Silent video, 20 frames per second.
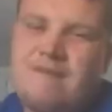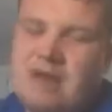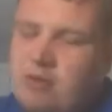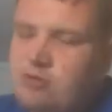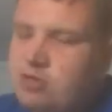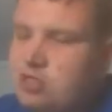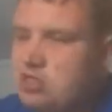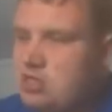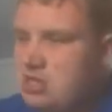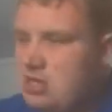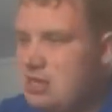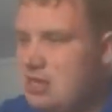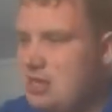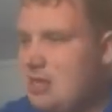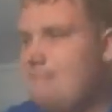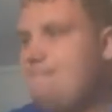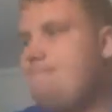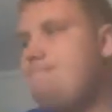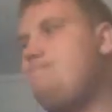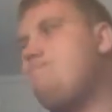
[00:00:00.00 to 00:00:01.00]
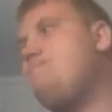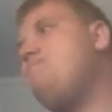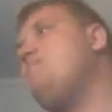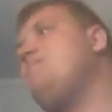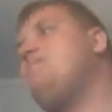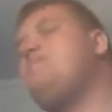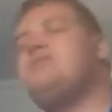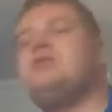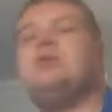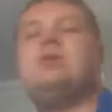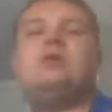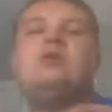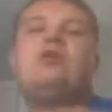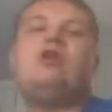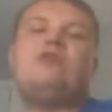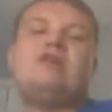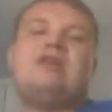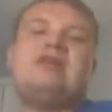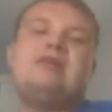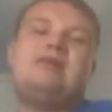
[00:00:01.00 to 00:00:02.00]
I was to look,
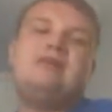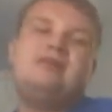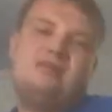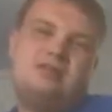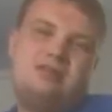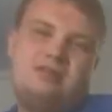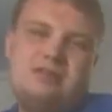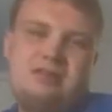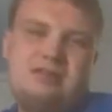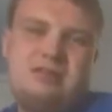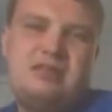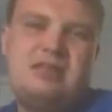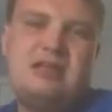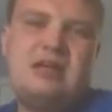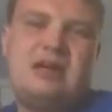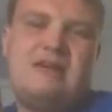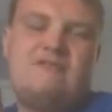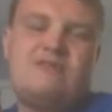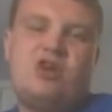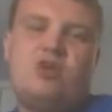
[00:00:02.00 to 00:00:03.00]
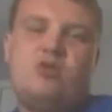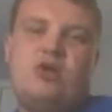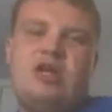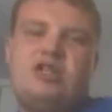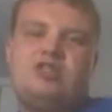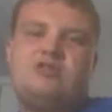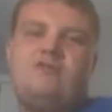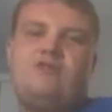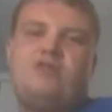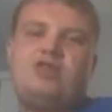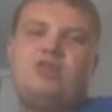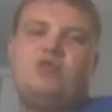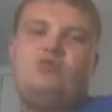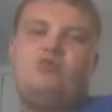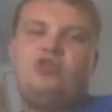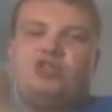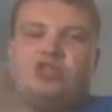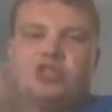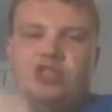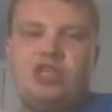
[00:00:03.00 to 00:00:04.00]
all right, I've got a question for you.
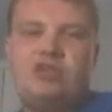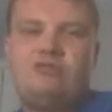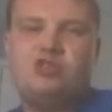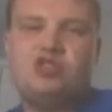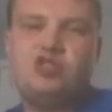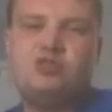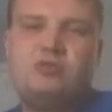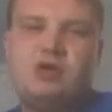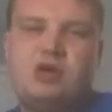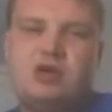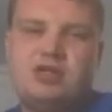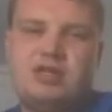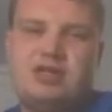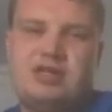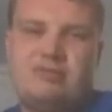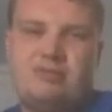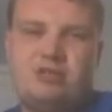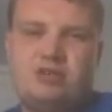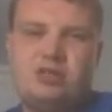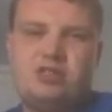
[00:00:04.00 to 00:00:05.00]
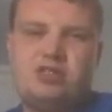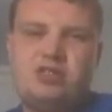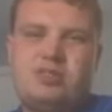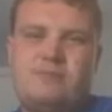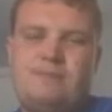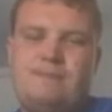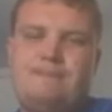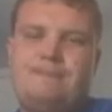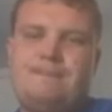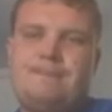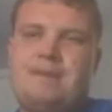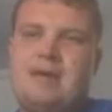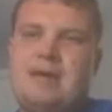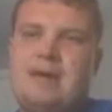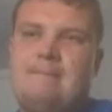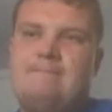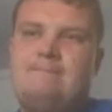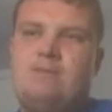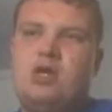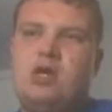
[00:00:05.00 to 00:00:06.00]
Would you take Russell Martin at Ibrox?
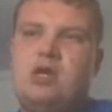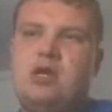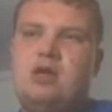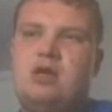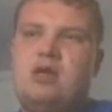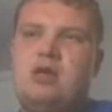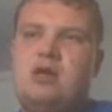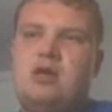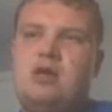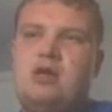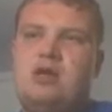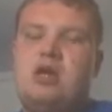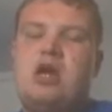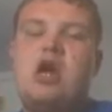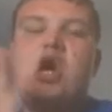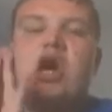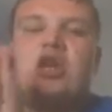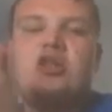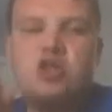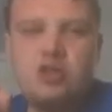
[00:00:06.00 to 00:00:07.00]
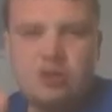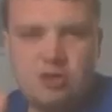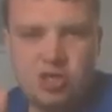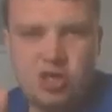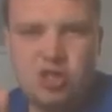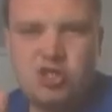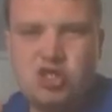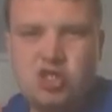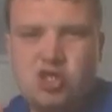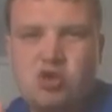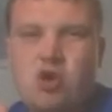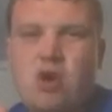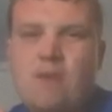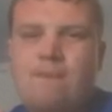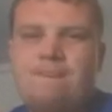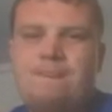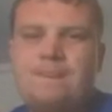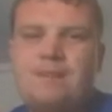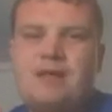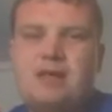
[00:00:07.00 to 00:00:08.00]
And who do you?
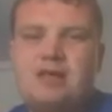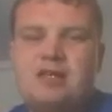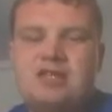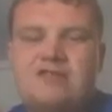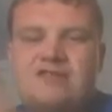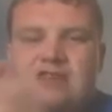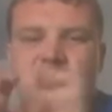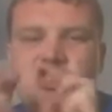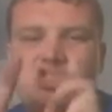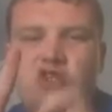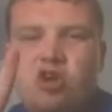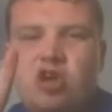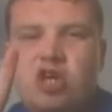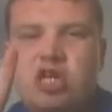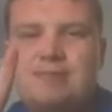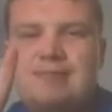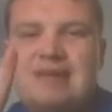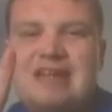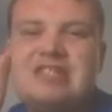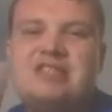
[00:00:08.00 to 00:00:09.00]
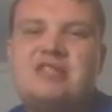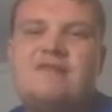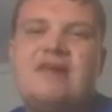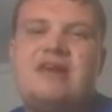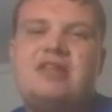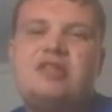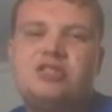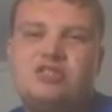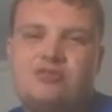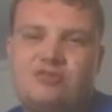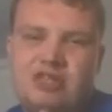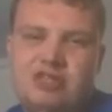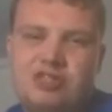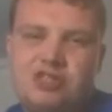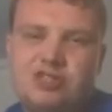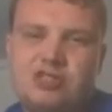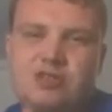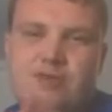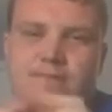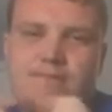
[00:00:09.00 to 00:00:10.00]
You've got two experienced defenders at
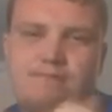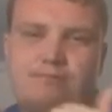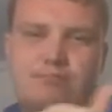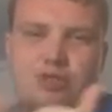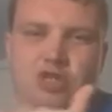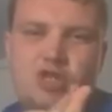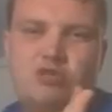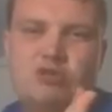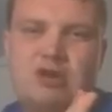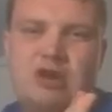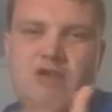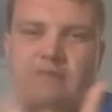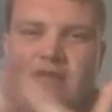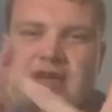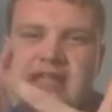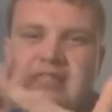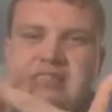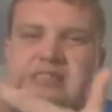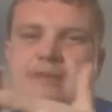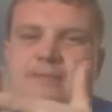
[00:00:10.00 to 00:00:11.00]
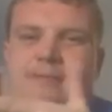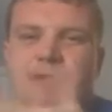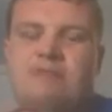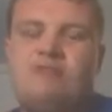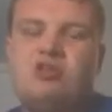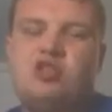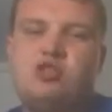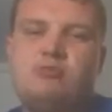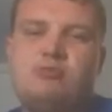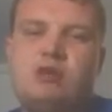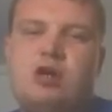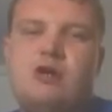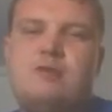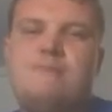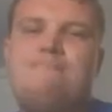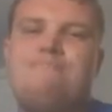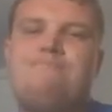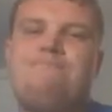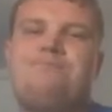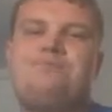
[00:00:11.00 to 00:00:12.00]
Rangers, Bruno Alves and Russell
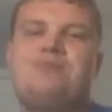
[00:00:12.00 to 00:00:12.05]
Martin.